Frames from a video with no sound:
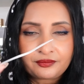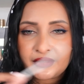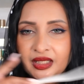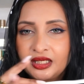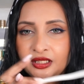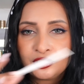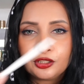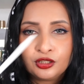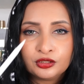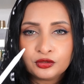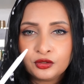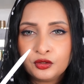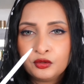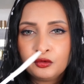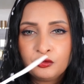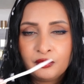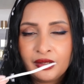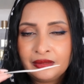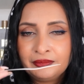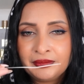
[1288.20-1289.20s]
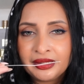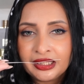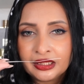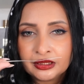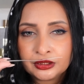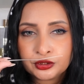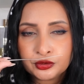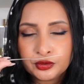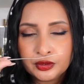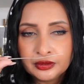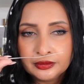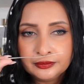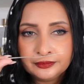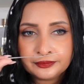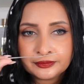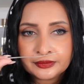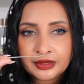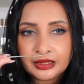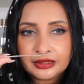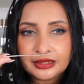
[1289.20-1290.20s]
It's not overwhelming at all.
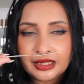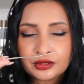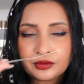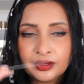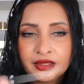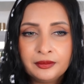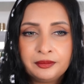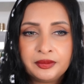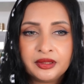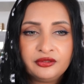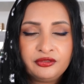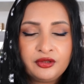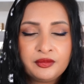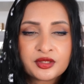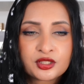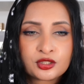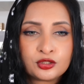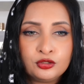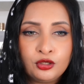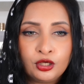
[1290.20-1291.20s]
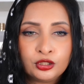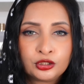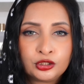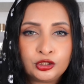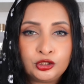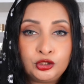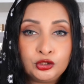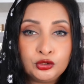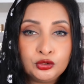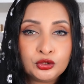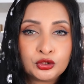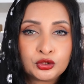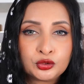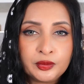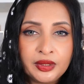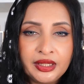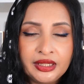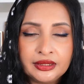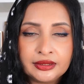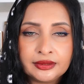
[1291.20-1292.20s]
That's why the perfume is not too
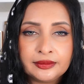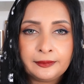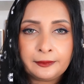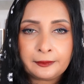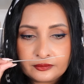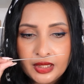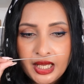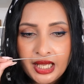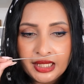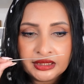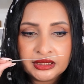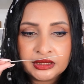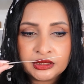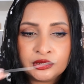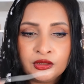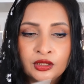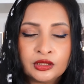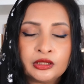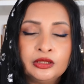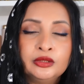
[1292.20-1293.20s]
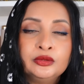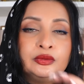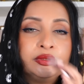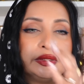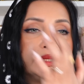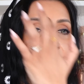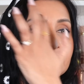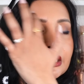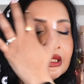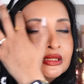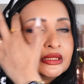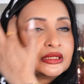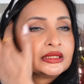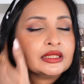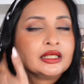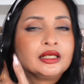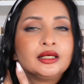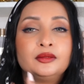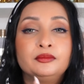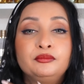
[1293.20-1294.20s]
sweet and is not losing its
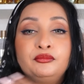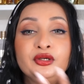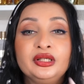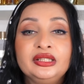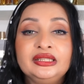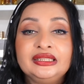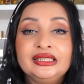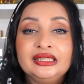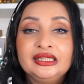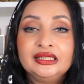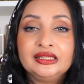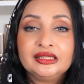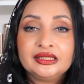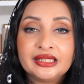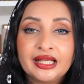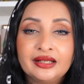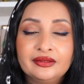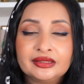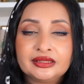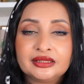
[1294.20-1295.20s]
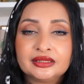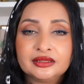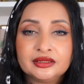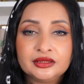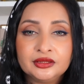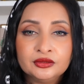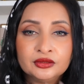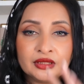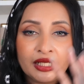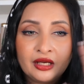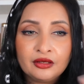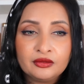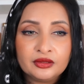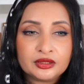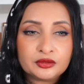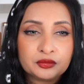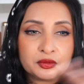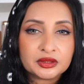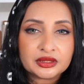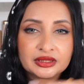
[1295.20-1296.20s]
breezy character. You know how
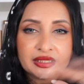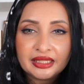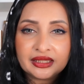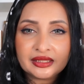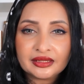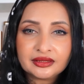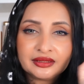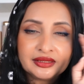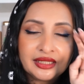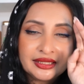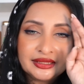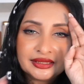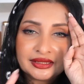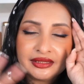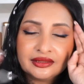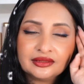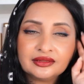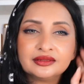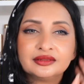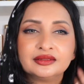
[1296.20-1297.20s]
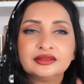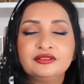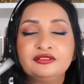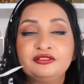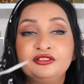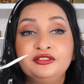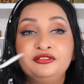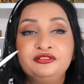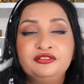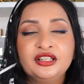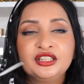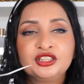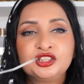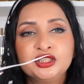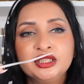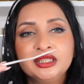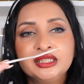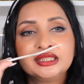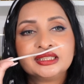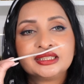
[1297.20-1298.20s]
it was like nice and
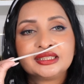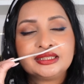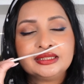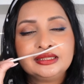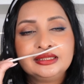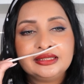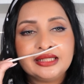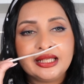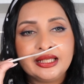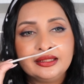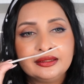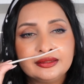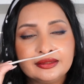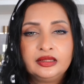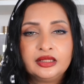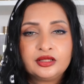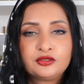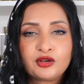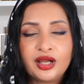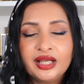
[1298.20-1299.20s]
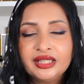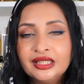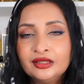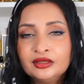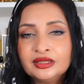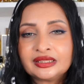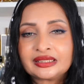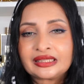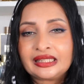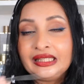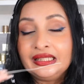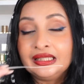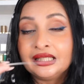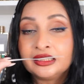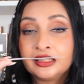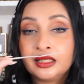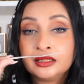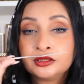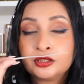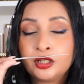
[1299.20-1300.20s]
refreshing? It's still there. The dry down is clean
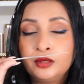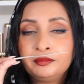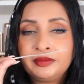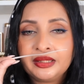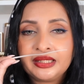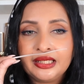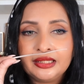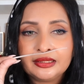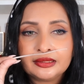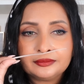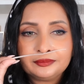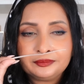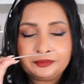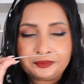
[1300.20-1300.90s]
and uncomplicated.